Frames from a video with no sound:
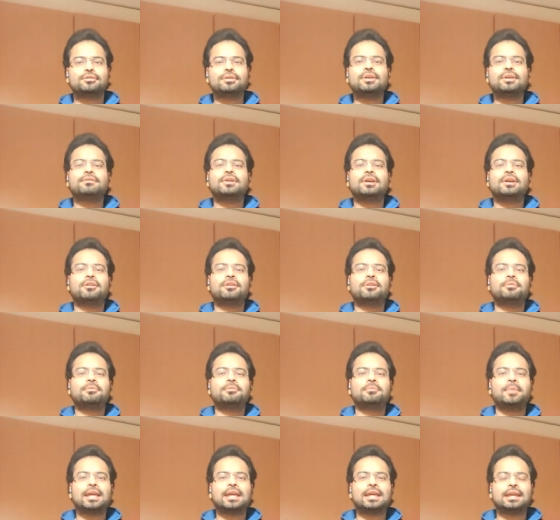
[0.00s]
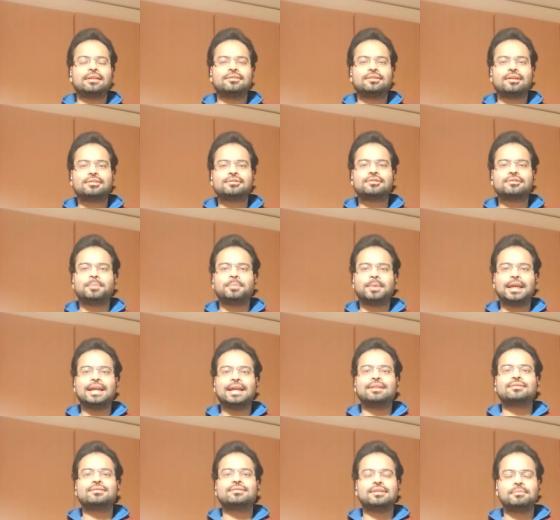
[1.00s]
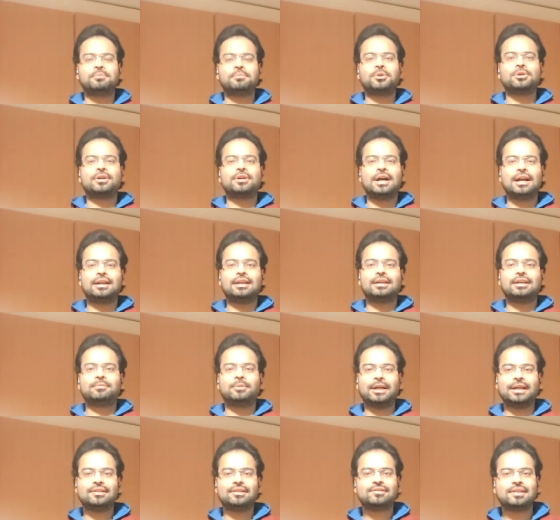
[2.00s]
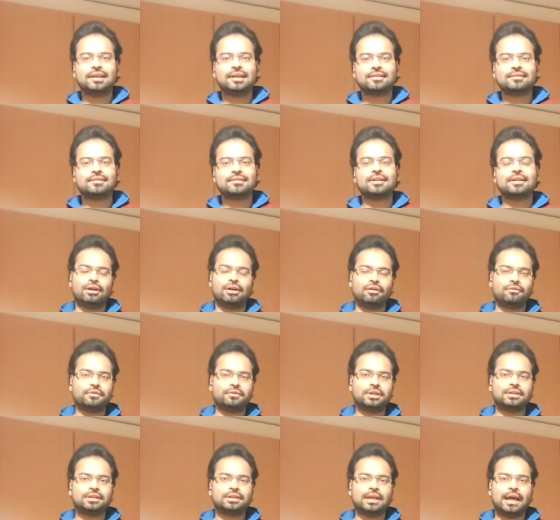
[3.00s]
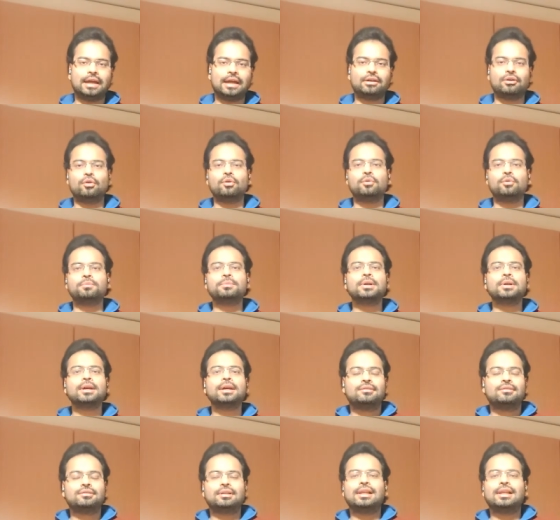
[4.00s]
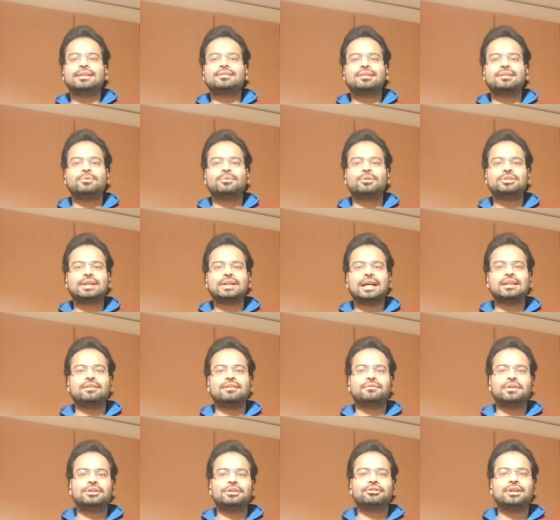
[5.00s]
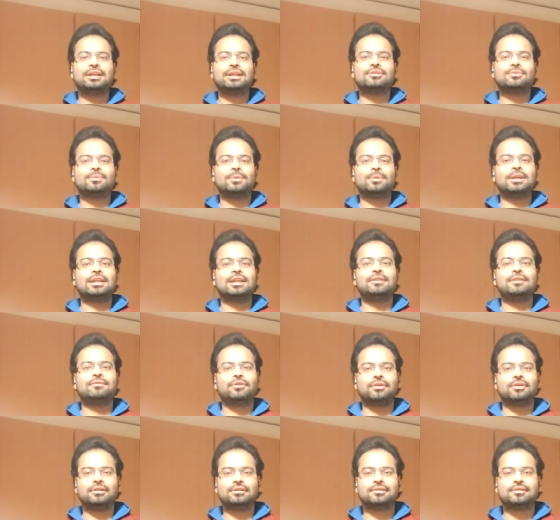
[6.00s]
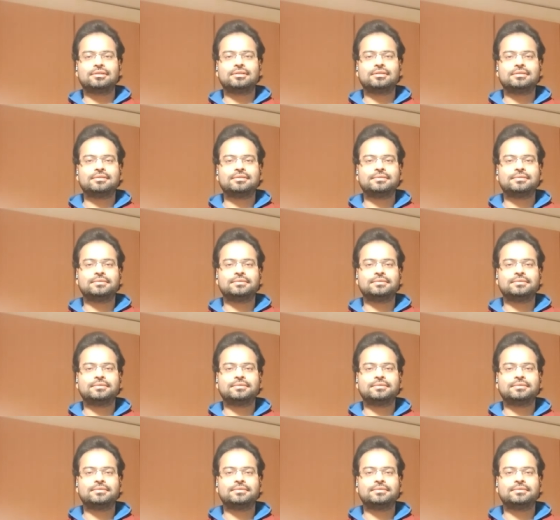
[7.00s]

Today we are going to be making just the plain simple garlic breadsticks in the oven at home. So let's see what kind of ingredients we need for this.